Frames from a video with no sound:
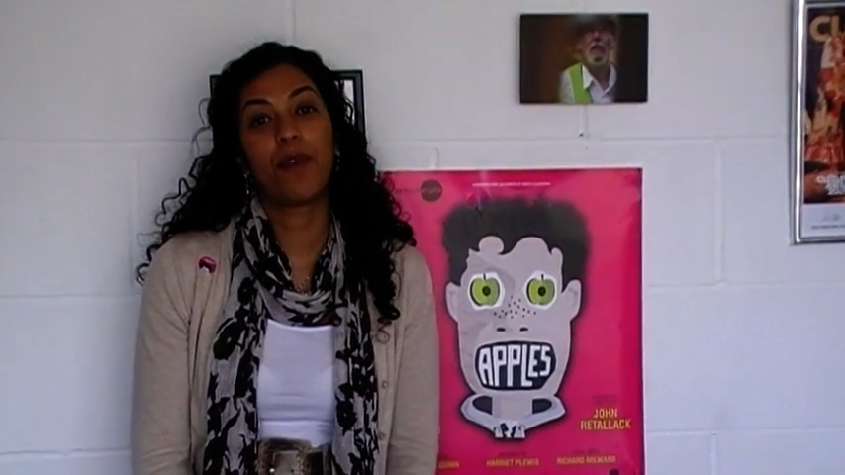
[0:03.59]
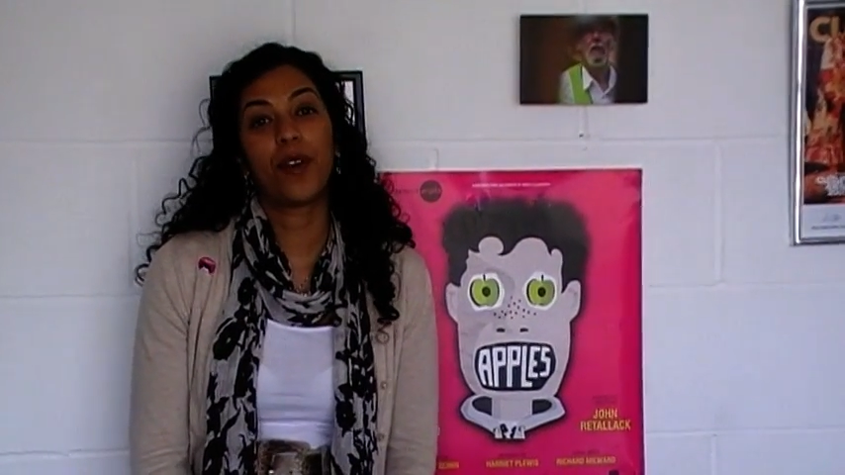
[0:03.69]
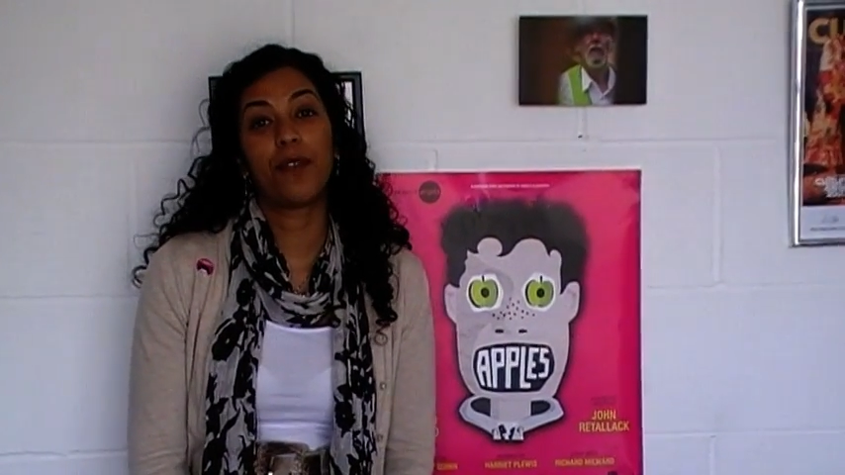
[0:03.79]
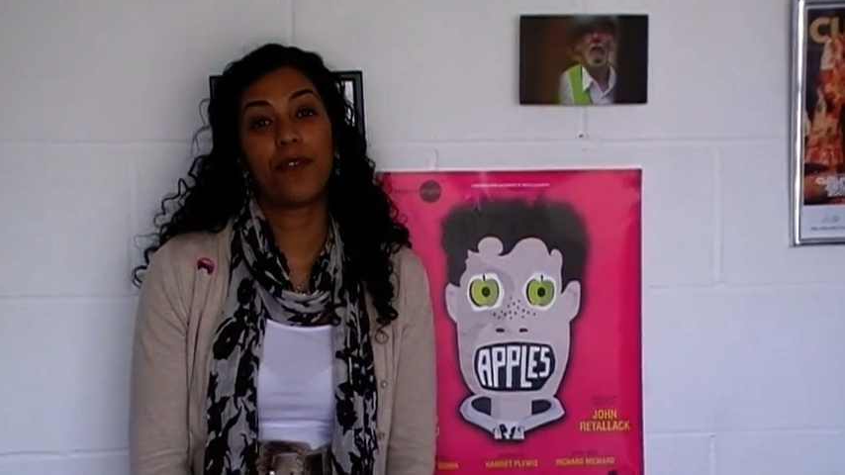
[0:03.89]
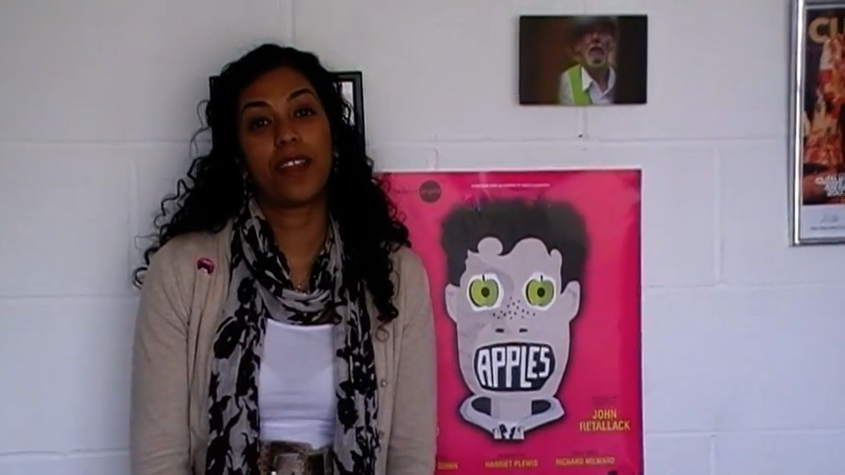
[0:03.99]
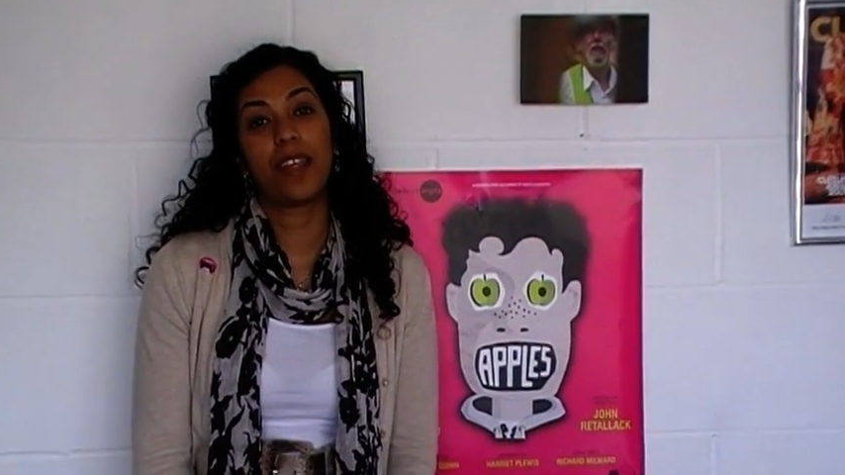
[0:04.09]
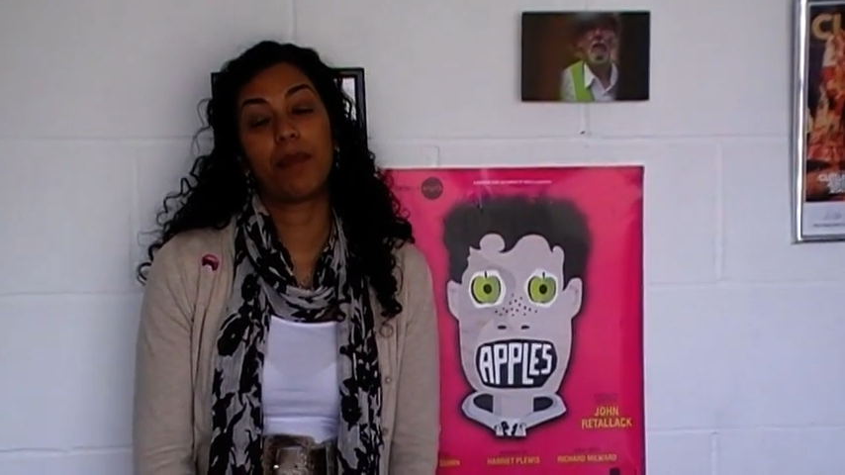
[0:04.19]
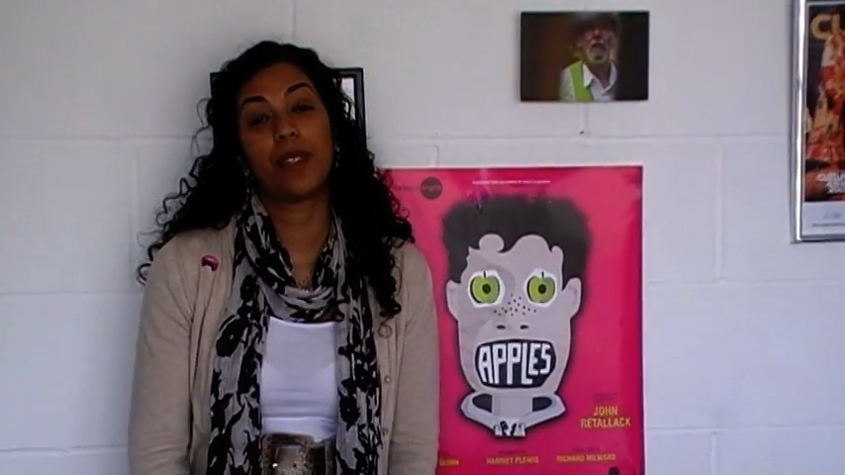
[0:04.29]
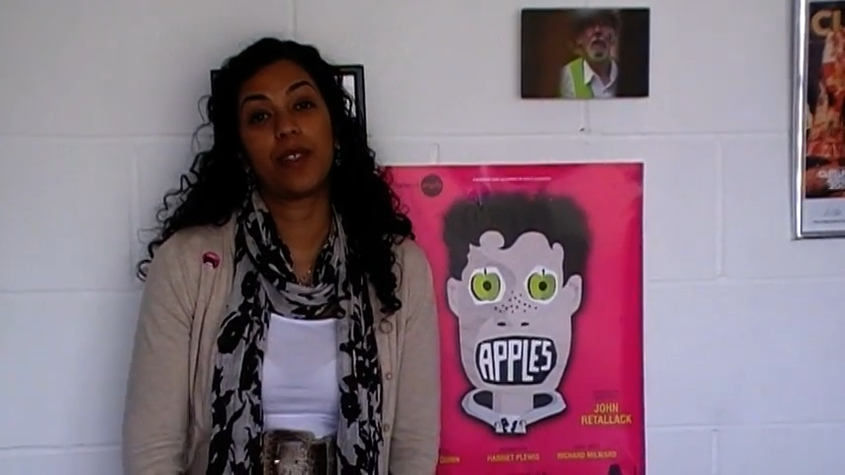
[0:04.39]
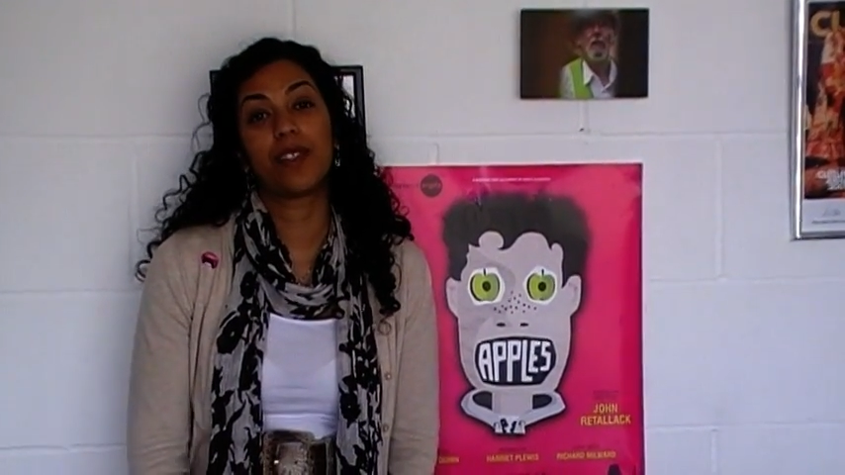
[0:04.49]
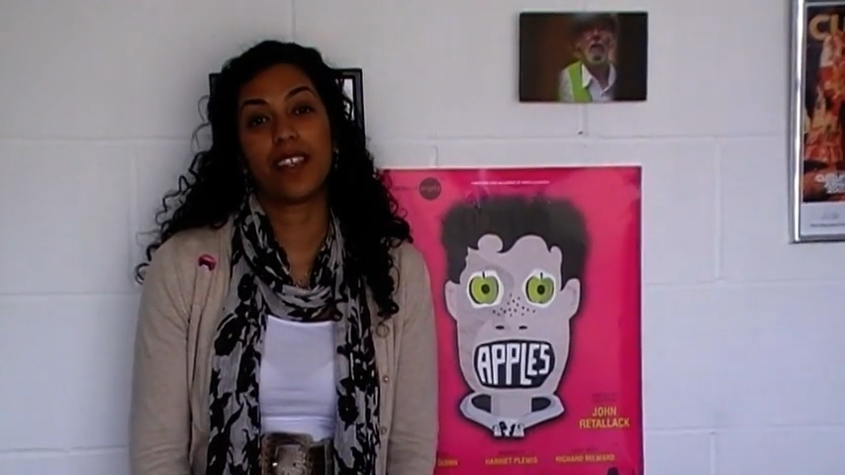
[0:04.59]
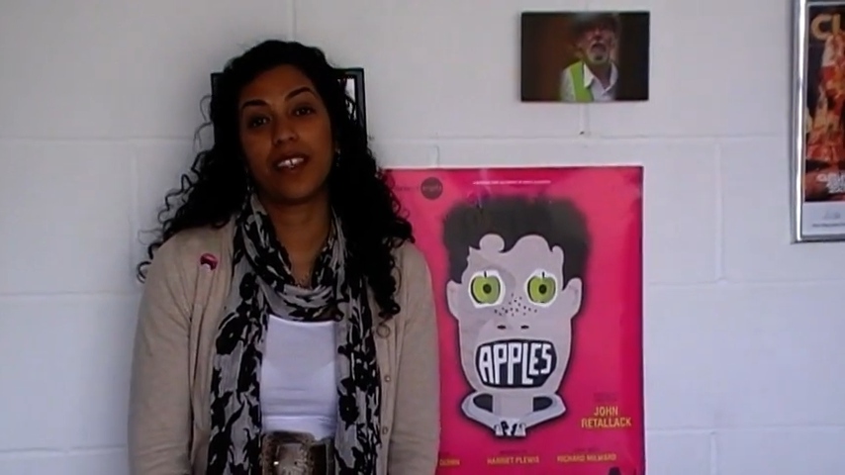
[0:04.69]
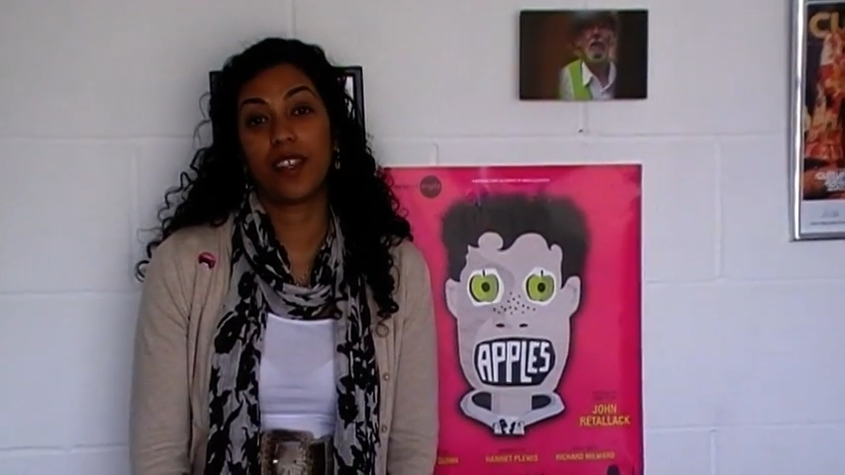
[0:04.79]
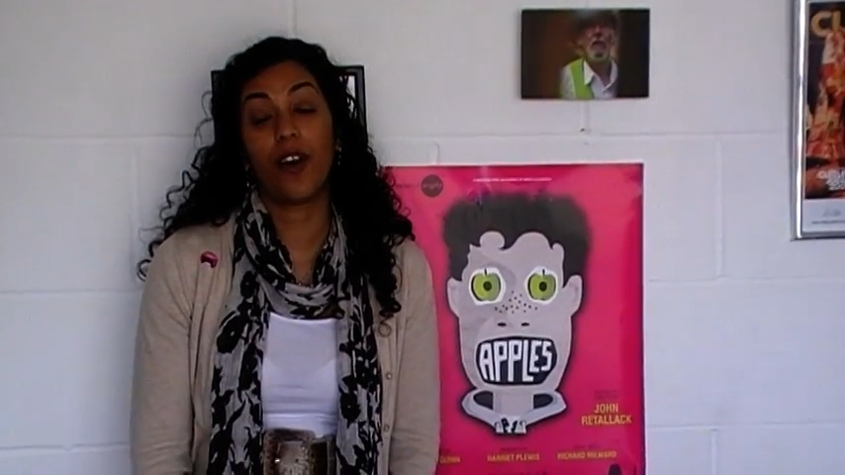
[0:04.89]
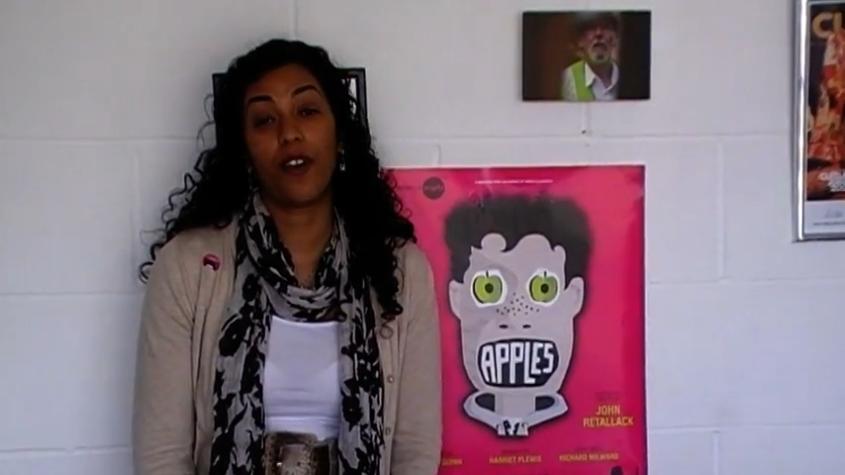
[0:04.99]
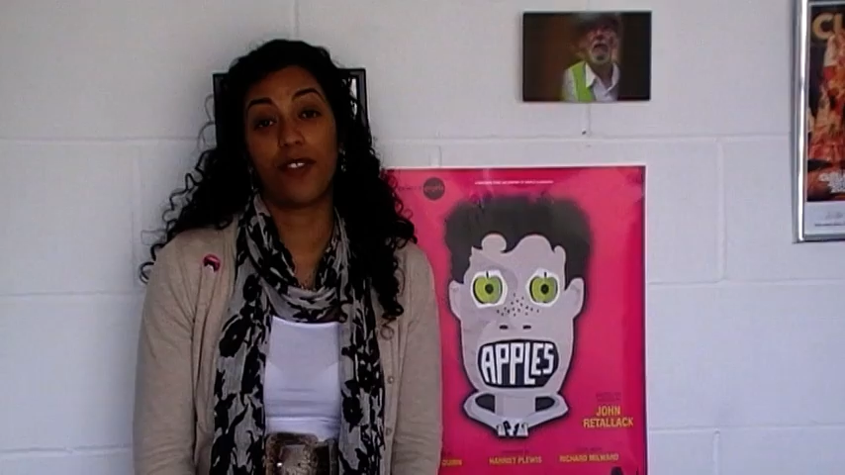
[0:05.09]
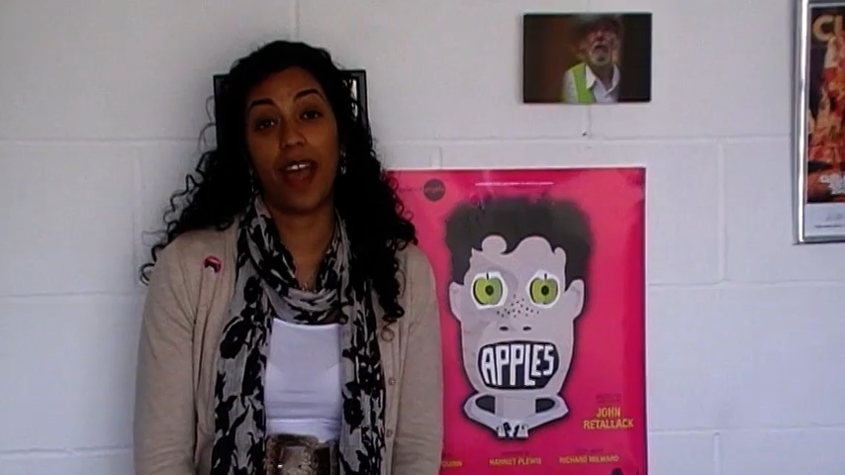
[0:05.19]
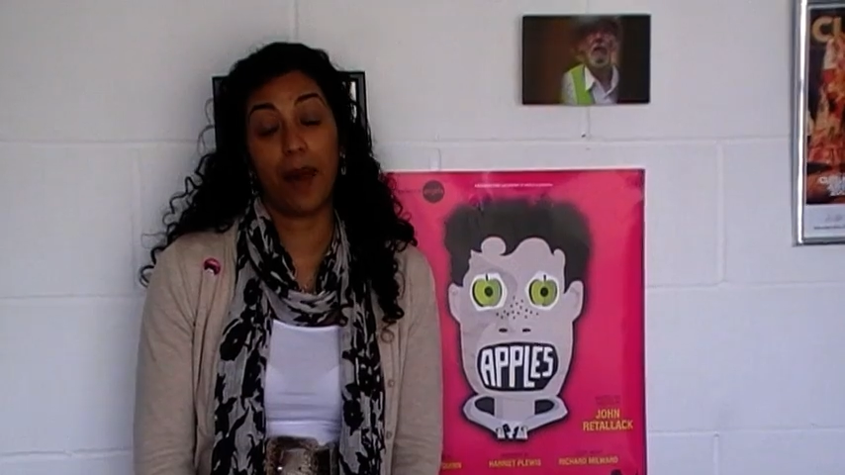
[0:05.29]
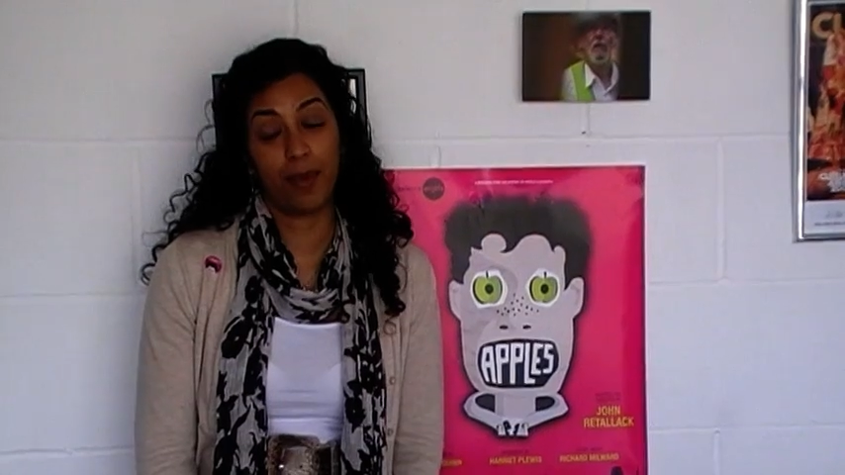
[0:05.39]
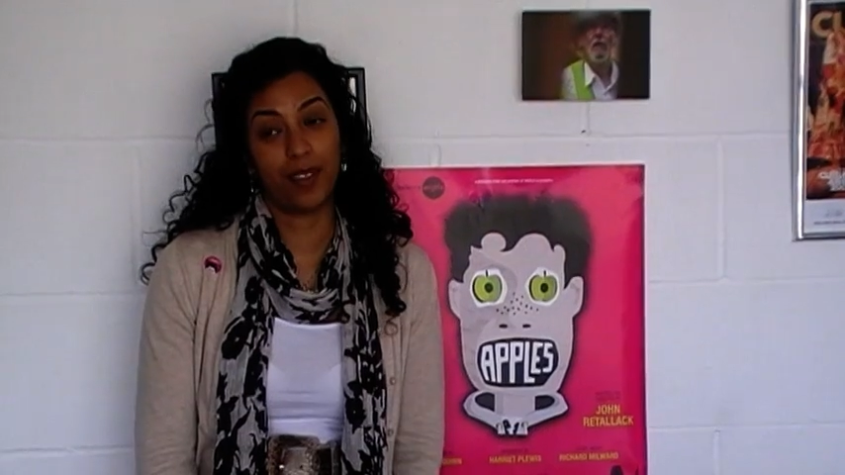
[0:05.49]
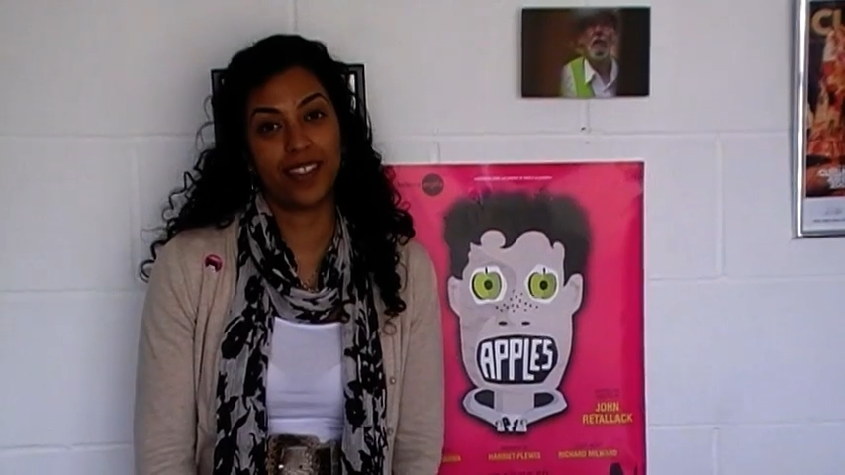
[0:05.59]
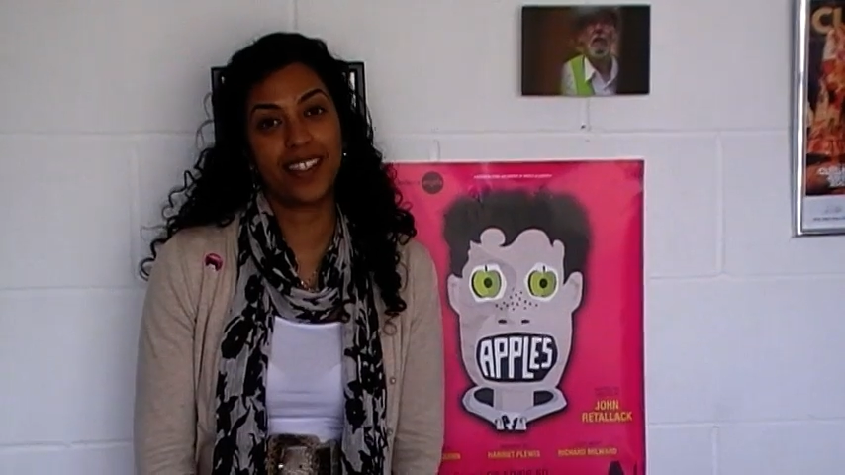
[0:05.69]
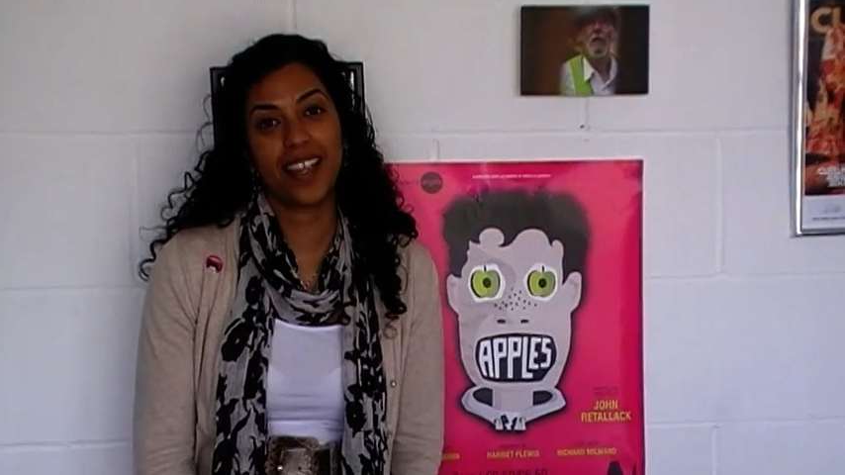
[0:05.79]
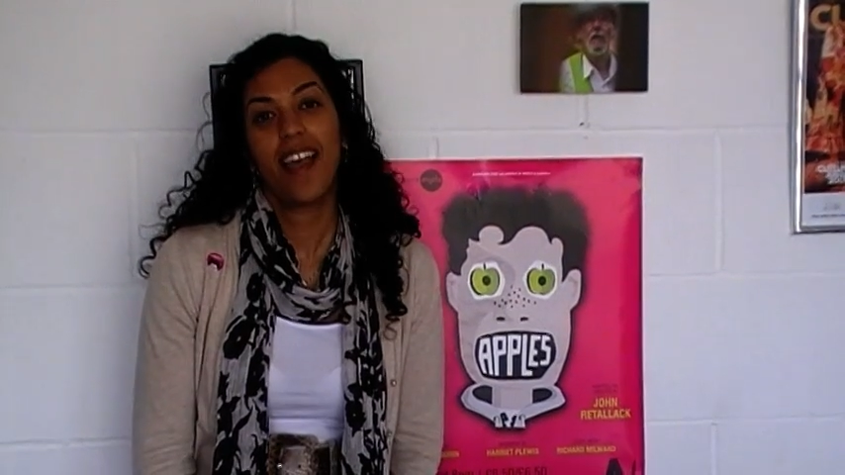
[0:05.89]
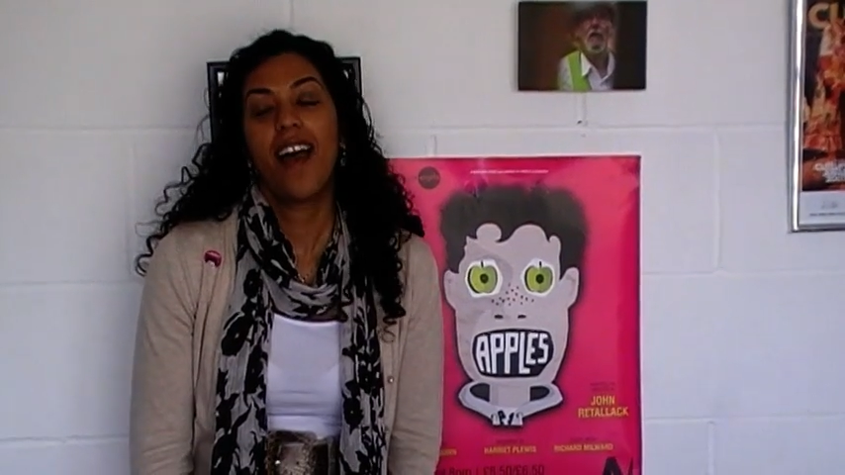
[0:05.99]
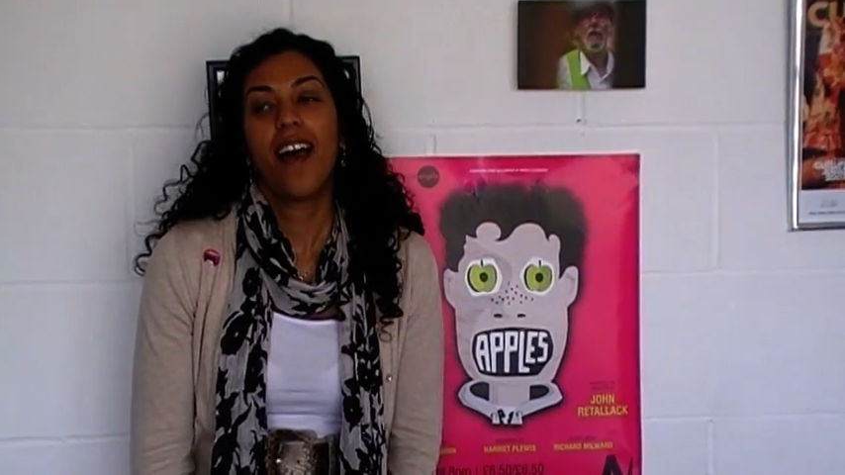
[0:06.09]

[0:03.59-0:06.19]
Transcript: one of the producers on Apples.